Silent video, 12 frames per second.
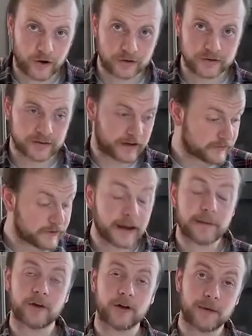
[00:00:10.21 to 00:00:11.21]
Holt, and today
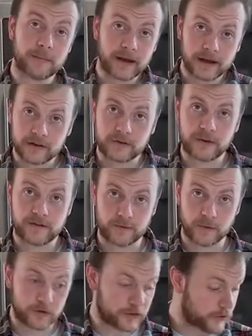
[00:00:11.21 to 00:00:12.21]
I'm going to be making a sweet
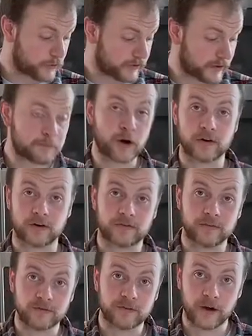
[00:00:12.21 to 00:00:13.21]
vermouth using products
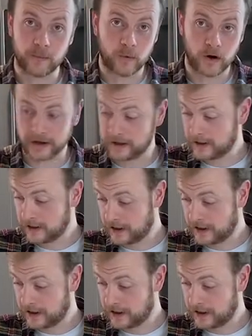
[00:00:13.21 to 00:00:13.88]
from Farm One.